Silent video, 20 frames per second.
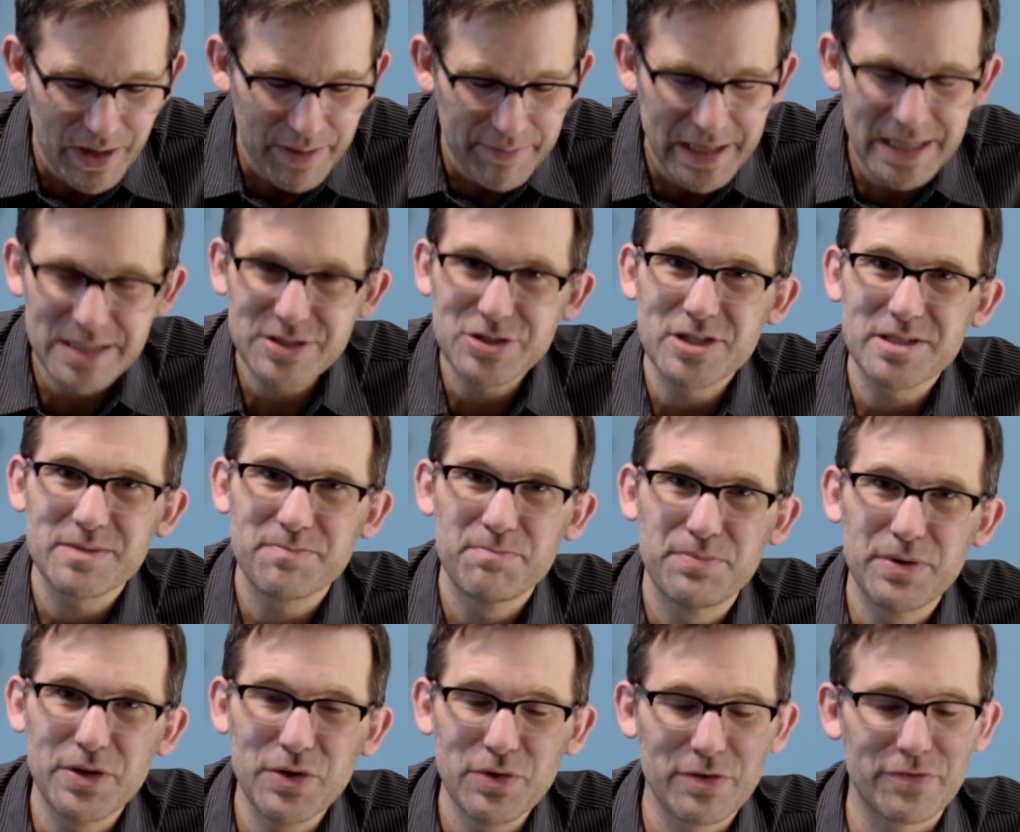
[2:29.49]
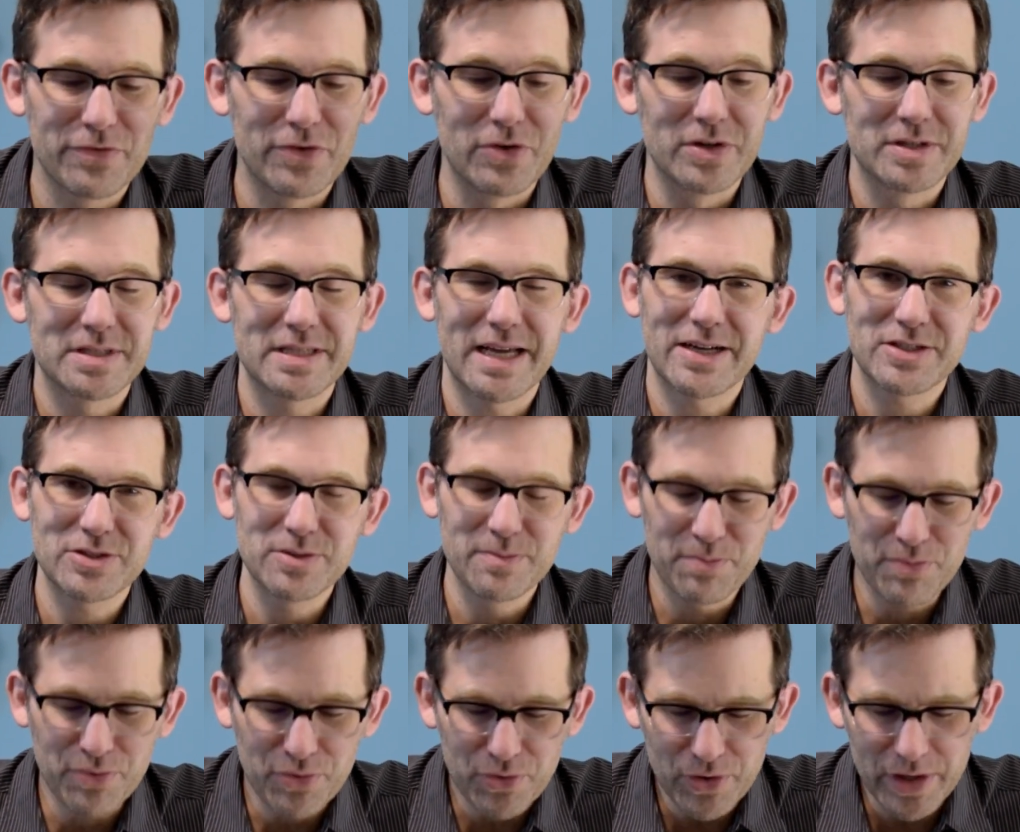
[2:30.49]
I mean, it's just beautiful. It's actually
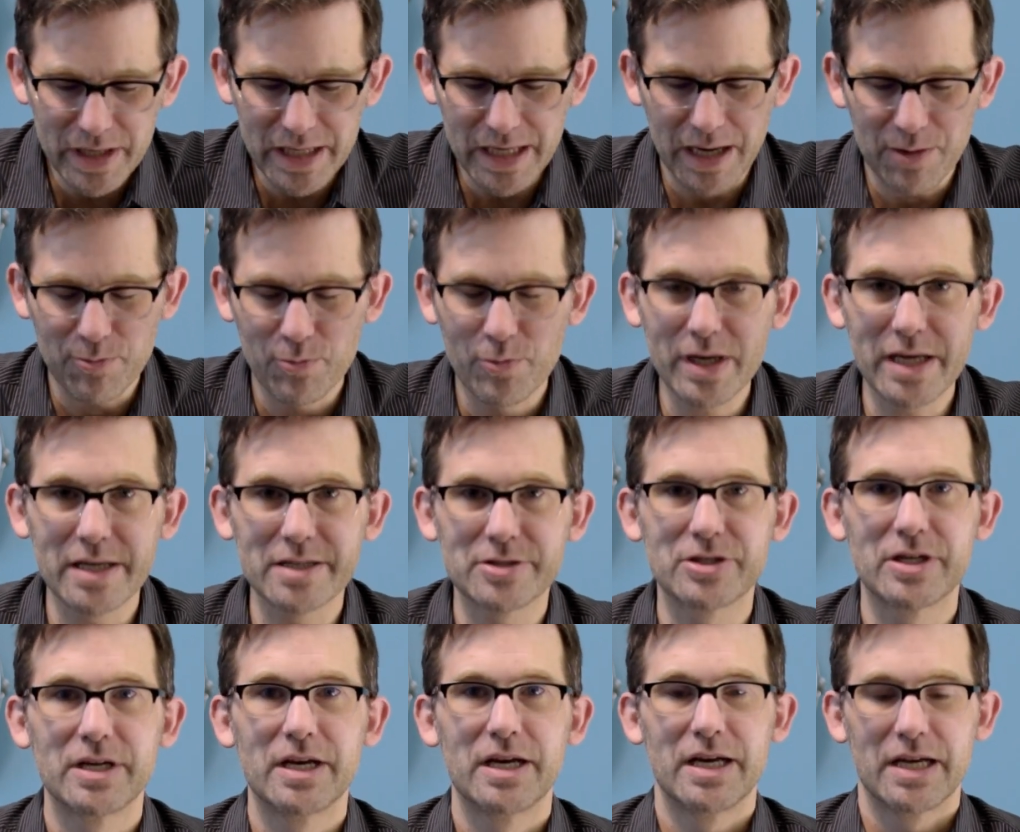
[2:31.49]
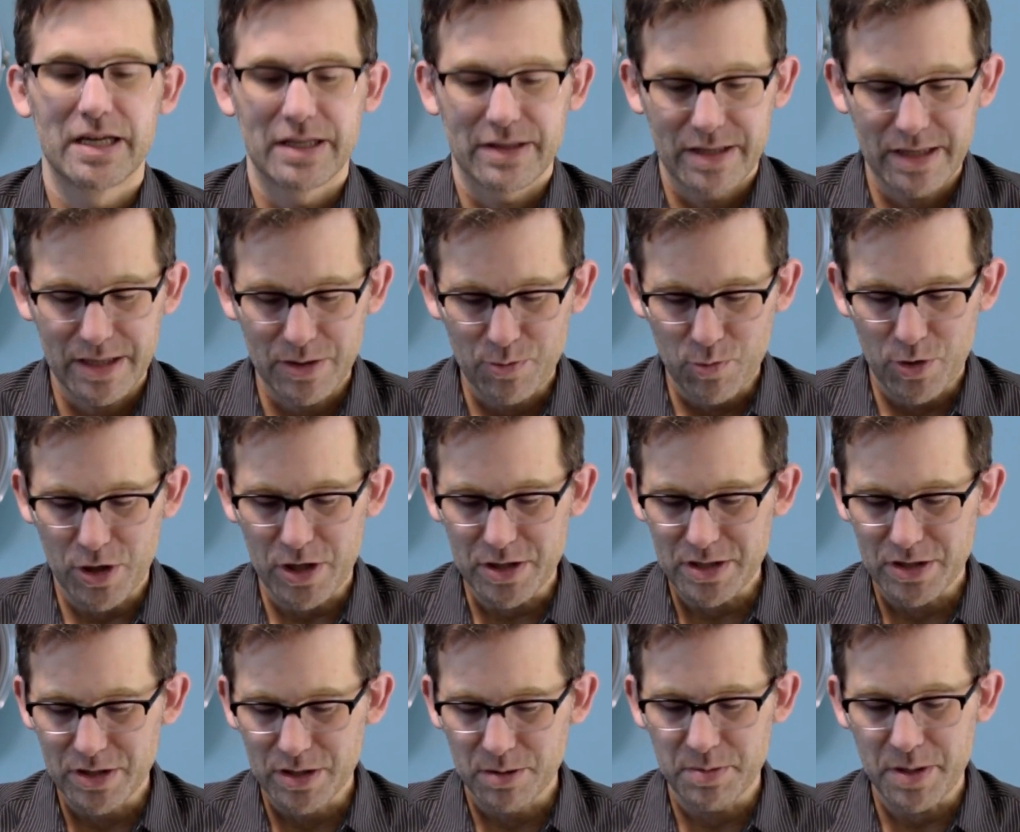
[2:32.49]
pretty. I wish that it
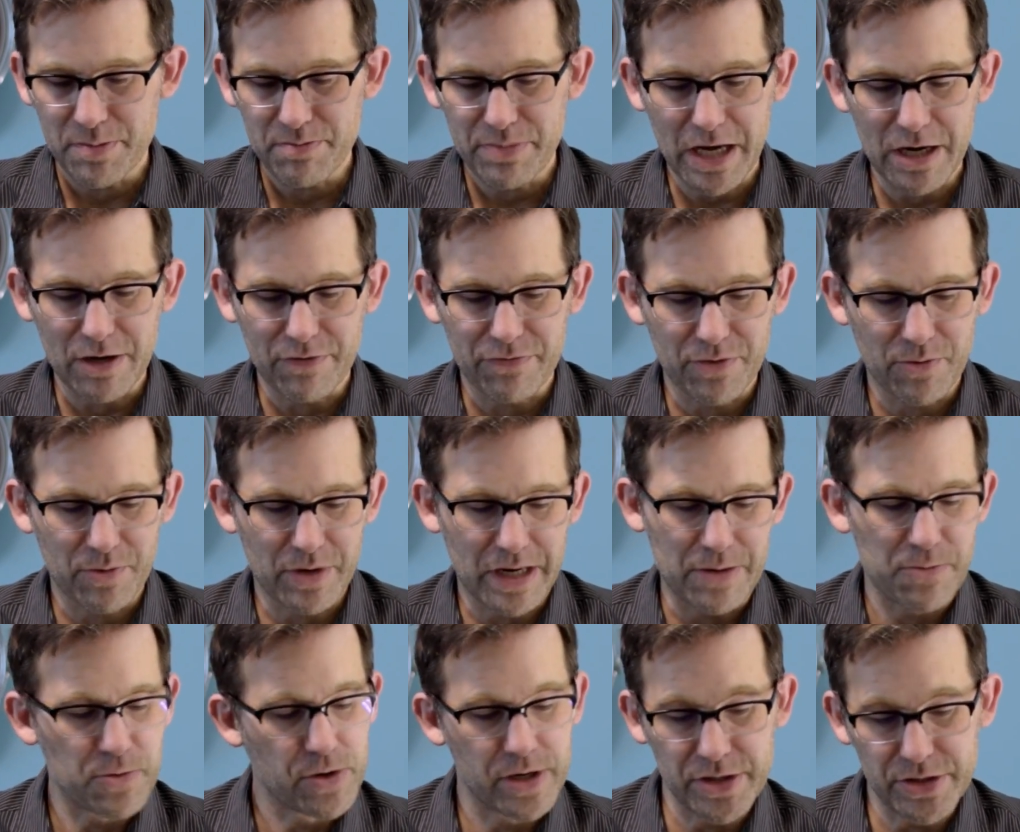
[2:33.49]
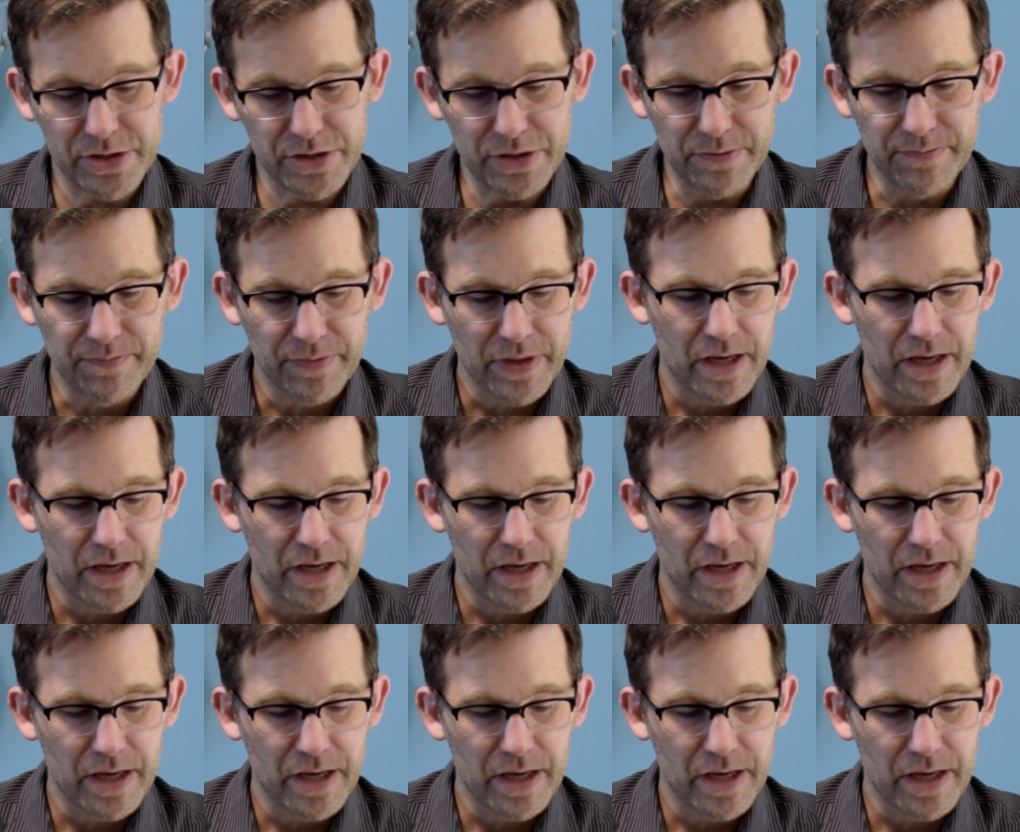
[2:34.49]
worked a little bit better for what I want to do.